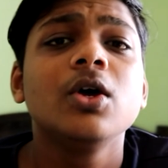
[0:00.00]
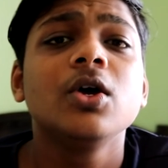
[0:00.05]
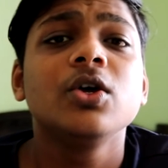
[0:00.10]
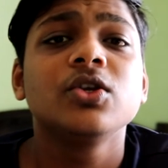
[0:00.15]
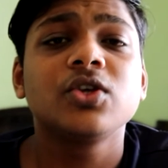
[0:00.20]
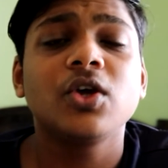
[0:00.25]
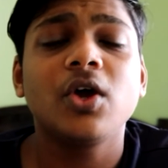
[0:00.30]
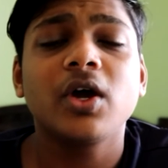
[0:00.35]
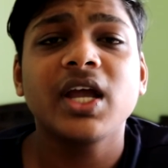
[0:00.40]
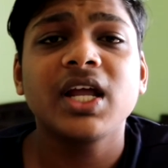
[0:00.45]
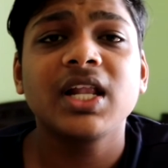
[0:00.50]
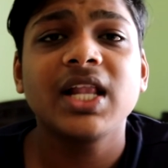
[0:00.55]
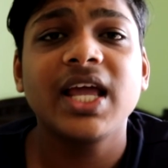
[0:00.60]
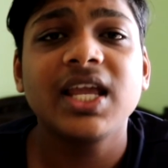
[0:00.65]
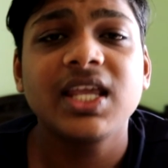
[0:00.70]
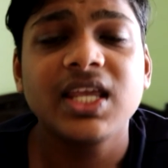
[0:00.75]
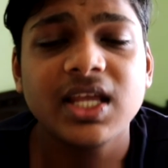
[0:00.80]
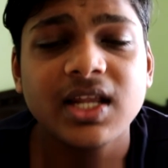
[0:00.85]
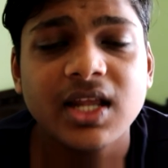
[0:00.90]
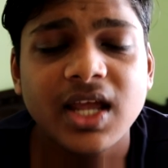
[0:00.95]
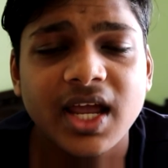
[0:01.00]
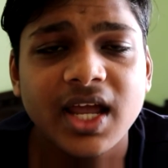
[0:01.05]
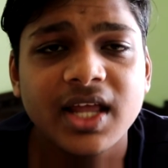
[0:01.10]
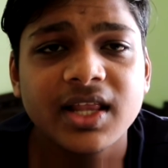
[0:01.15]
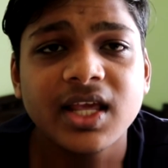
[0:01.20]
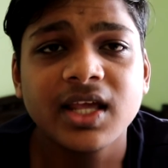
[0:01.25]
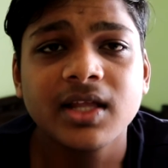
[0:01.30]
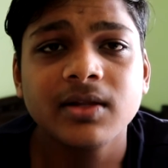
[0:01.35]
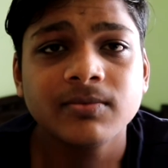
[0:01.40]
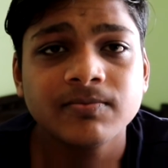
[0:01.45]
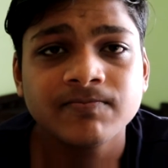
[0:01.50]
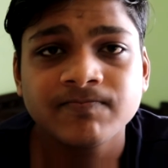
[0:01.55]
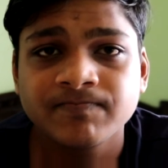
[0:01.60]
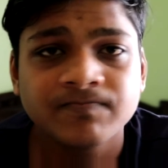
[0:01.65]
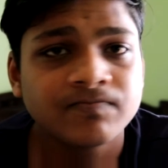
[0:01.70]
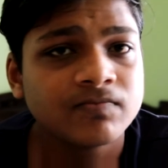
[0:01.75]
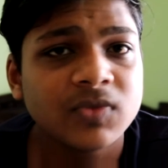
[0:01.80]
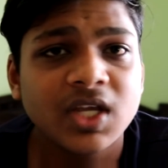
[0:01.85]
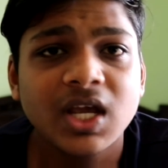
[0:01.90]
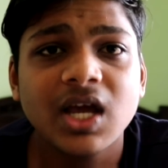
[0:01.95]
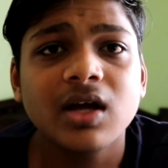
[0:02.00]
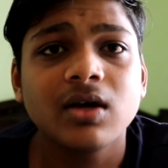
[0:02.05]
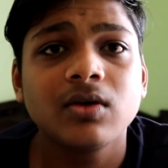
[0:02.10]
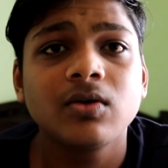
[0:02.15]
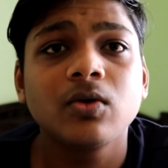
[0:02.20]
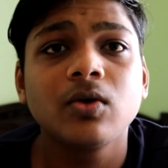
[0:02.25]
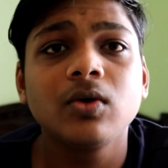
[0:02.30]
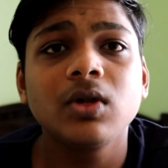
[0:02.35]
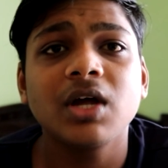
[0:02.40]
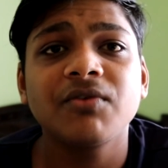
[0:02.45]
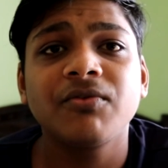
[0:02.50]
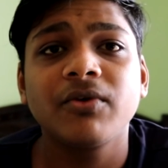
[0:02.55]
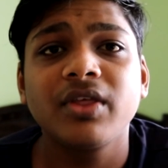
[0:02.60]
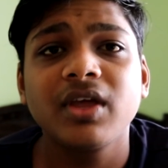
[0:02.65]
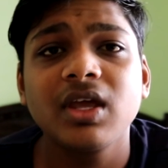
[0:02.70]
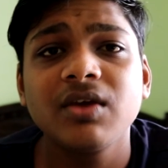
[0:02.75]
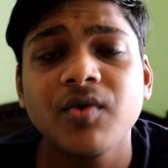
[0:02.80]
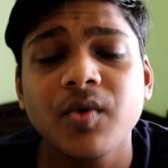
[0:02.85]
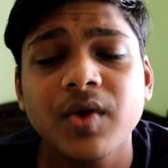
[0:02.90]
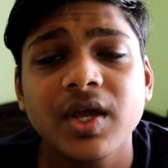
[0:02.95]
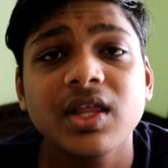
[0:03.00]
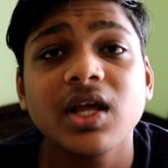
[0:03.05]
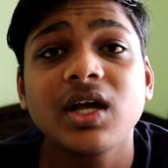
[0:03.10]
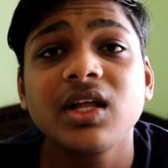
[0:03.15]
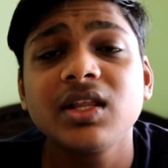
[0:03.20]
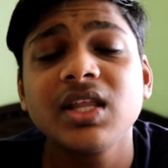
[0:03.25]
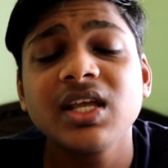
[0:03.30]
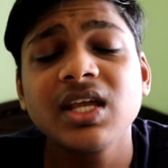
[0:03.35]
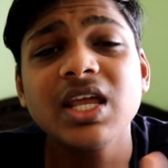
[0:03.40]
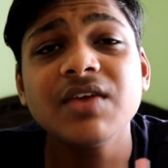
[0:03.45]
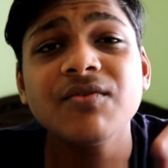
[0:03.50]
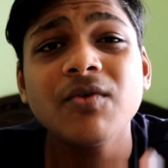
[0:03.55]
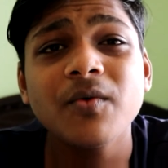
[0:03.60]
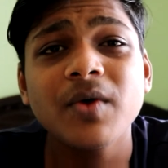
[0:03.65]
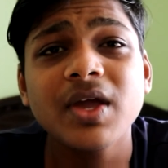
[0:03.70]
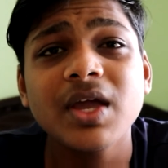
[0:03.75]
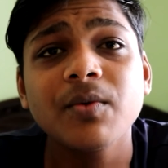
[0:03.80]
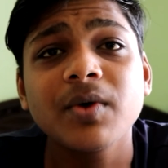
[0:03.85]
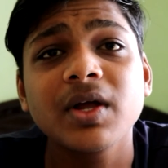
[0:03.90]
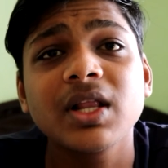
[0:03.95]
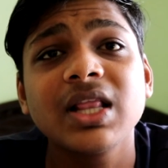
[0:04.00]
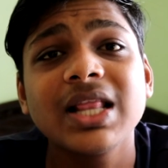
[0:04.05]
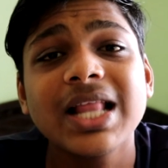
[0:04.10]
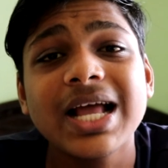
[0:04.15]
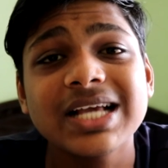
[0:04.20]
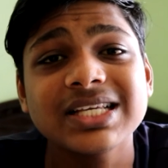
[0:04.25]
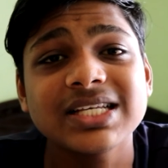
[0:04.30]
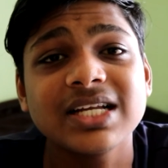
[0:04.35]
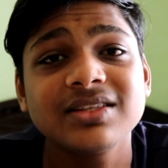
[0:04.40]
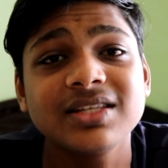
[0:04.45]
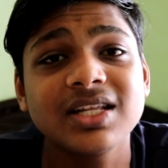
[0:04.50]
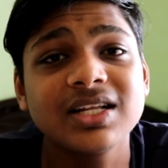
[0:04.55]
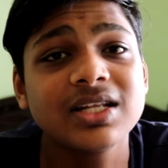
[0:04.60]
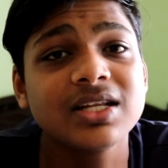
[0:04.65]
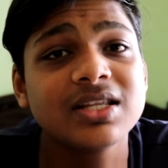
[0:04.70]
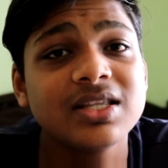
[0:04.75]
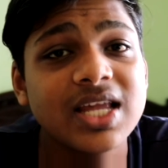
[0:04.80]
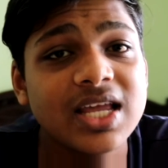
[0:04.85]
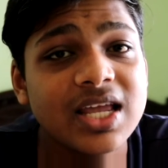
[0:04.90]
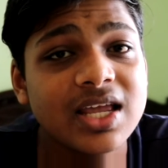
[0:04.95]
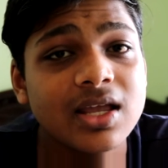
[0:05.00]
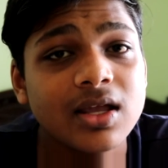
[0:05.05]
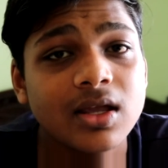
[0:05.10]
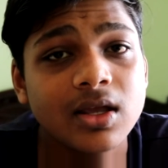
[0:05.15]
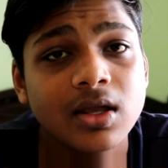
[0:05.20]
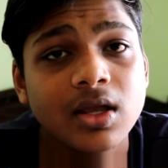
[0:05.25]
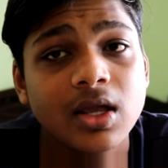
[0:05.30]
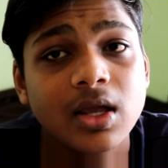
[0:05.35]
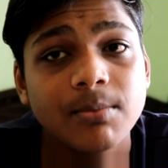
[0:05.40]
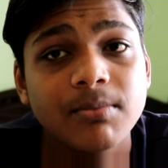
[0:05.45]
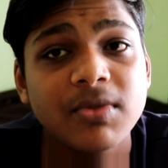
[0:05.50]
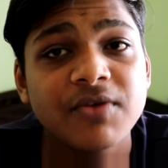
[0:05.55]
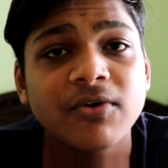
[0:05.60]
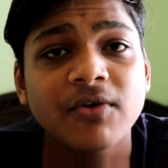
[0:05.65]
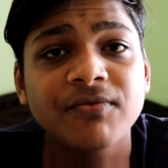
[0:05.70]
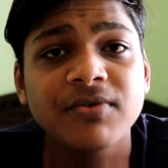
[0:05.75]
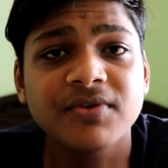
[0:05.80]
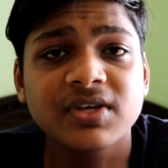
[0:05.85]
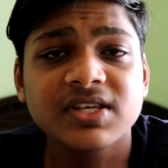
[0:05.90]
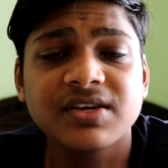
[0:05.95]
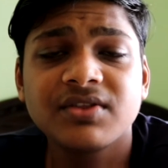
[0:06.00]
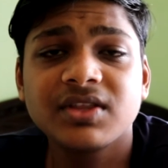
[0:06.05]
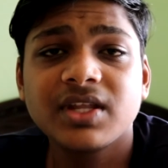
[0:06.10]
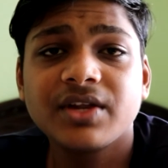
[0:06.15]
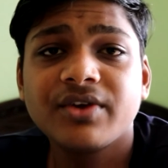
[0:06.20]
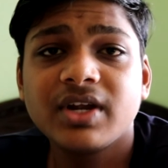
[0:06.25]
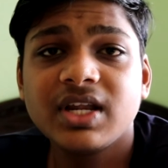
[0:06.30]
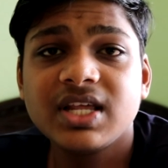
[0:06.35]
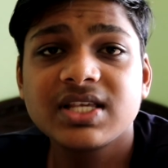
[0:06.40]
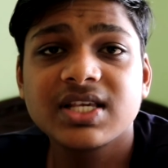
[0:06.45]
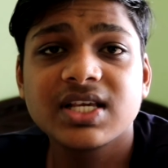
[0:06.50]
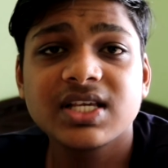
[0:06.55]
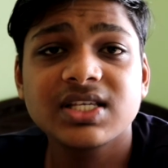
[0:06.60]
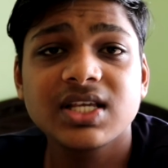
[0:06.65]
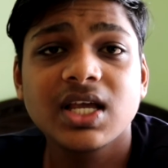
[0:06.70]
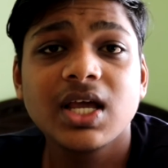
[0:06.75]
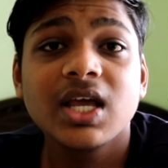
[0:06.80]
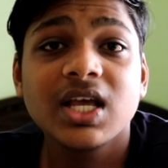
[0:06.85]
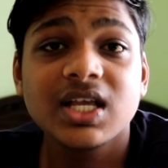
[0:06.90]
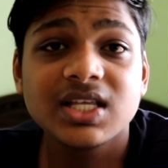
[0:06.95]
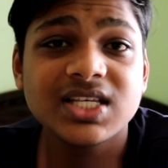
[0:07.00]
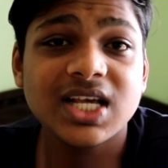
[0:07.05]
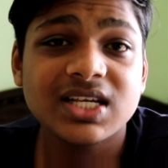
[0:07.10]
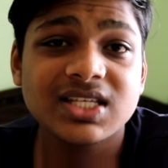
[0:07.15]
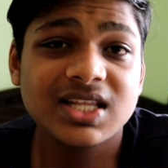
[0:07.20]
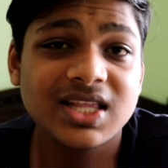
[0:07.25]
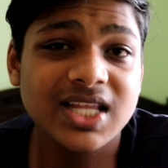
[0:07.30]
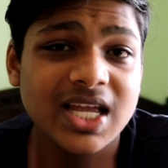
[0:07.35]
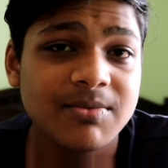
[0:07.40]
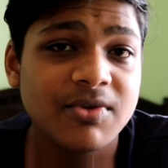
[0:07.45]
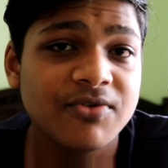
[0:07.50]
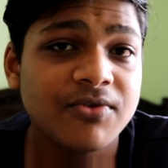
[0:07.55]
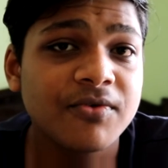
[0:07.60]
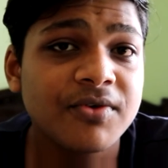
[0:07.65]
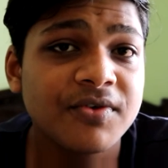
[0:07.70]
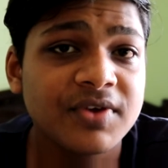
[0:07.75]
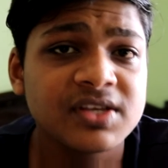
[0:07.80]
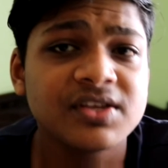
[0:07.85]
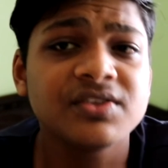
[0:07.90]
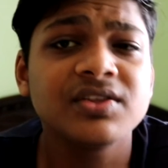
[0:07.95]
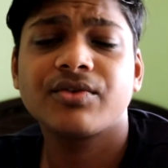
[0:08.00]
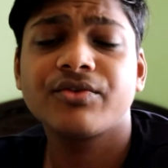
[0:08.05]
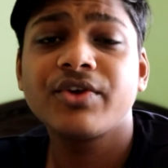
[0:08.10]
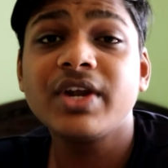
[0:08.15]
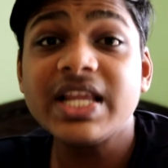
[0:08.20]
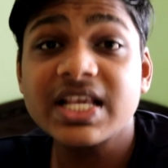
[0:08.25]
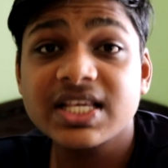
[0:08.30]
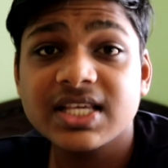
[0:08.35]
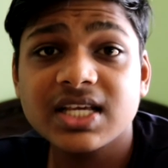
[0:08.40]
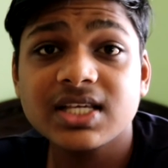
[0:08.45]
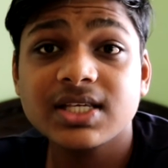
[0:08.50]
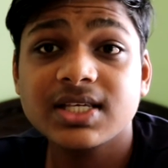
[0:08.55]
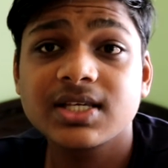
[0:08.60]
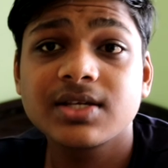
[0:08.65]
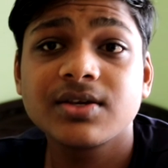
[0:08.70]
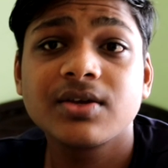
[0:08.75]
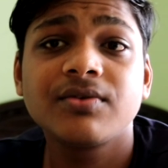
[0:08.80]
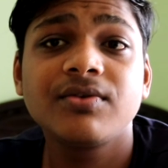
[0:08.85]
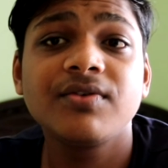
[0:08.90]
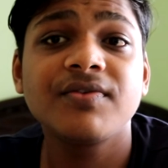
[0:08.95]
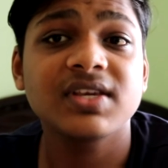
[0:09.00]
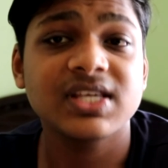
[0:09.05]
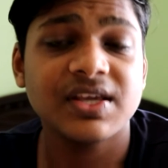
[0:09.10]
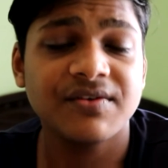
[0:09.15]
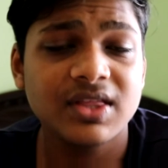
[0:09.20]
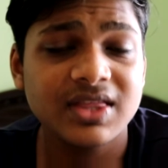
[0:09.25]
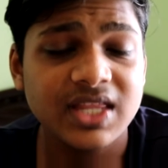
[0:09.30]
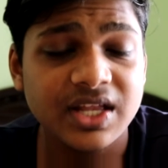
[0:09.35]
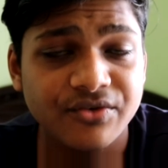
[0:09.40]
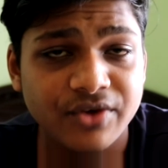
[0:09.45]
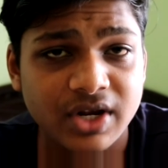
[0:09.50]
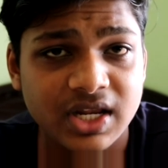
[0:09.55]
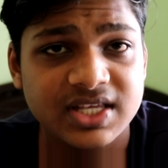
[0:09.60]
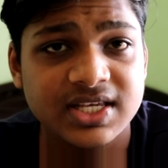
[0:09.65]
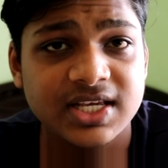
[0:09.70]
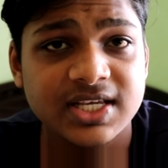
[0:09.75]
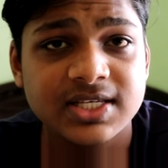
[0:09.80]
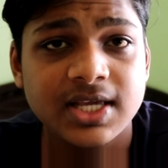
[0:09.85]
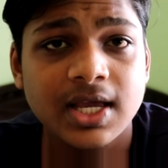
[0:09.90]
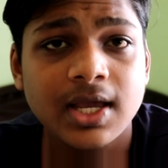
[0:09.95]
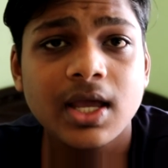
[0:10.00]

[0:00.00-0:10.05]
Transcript: so you can like it, and then yeah, good luck for the giveaway. Uh, the giveaway will last until the day before FIFA seventeen releases. Just the night before FIFA releases, FIFA seventeen releases,